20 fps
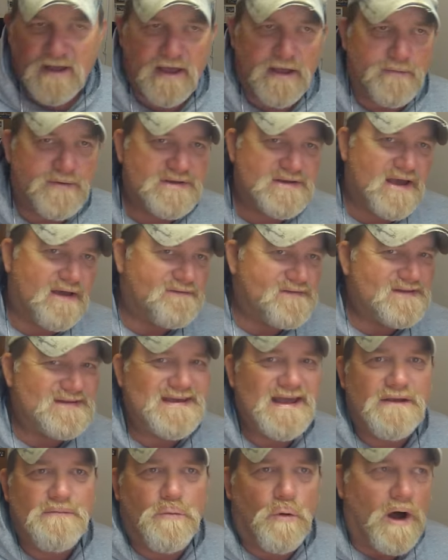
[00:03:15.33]
I always have to
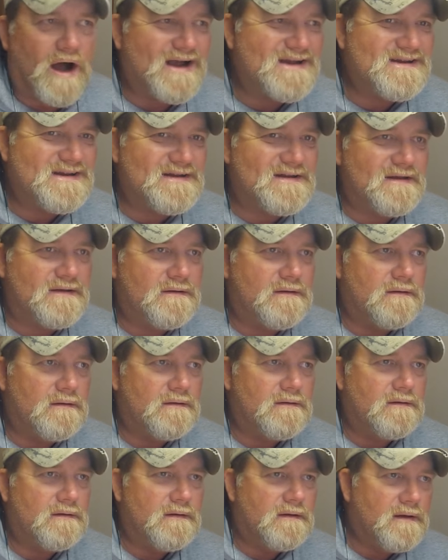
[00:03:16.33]
say Washington
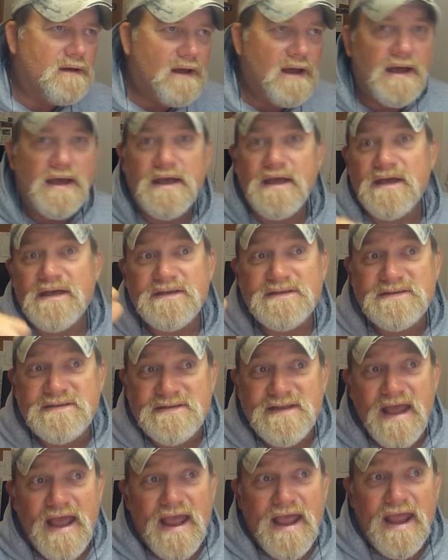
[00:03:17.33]

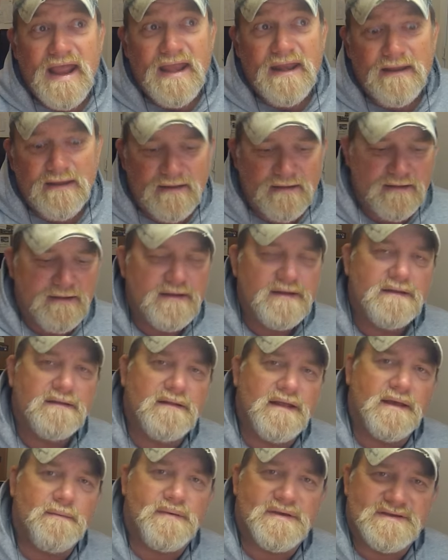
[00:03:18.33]
State,
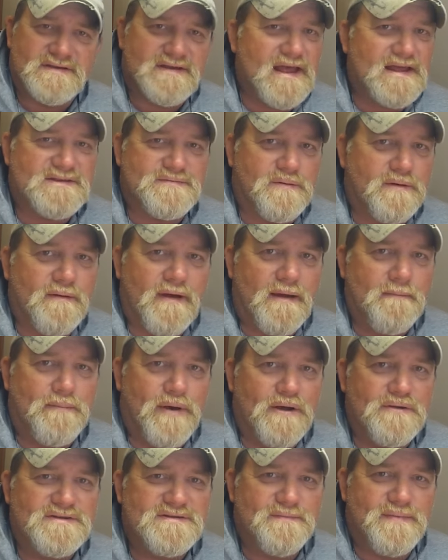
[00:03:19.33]
like, because that's where my
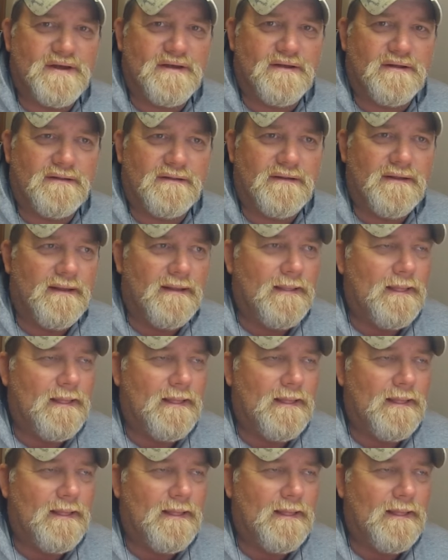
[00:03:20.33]
boat's built.